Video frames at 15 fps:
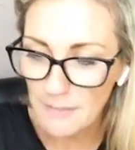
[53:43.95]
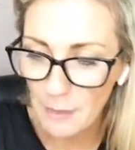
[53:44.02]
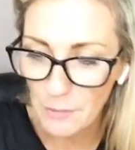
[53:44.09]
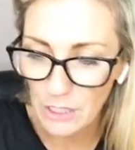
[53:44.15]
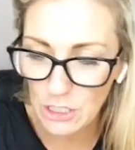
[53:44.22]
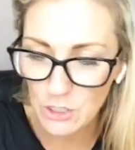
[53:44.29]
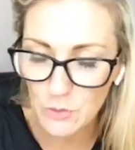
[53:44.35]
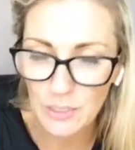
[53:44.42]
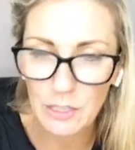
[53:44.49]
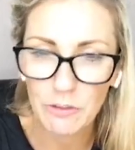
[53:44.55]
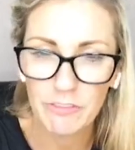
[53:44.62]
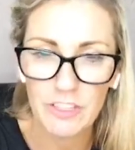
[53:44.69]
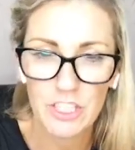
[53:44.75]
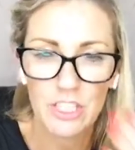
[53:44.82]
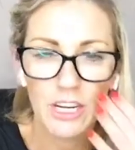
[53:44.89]
And we're going to do a
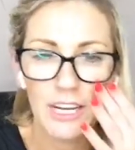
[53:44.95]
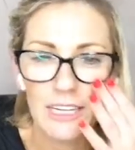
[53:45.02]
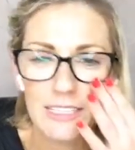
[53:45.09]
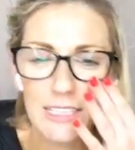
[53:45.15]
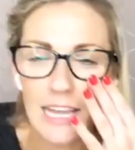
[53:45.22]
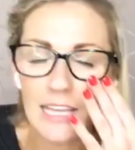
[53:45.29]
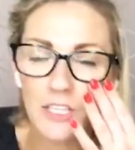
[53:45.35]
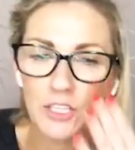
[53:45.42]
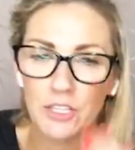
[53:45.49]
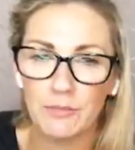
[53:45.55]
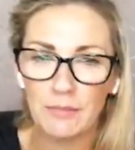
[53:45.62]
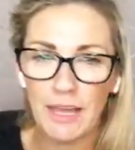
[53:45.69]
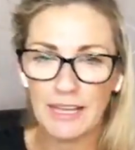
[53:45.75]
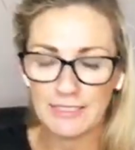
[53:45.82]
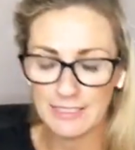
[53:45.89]
little
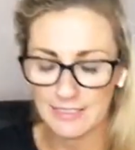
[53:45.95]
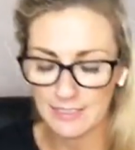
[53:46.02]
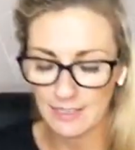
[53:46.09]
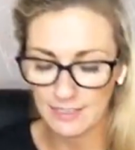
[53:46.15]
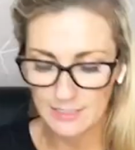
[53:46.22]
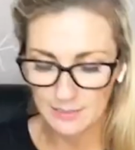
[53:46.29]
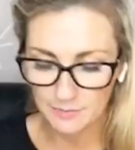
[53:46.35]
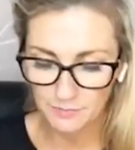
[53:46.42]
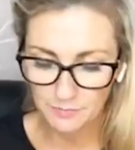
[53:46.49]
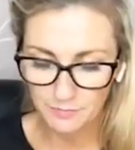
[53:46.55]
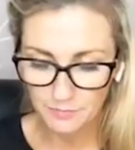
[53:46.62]
visualization exercise.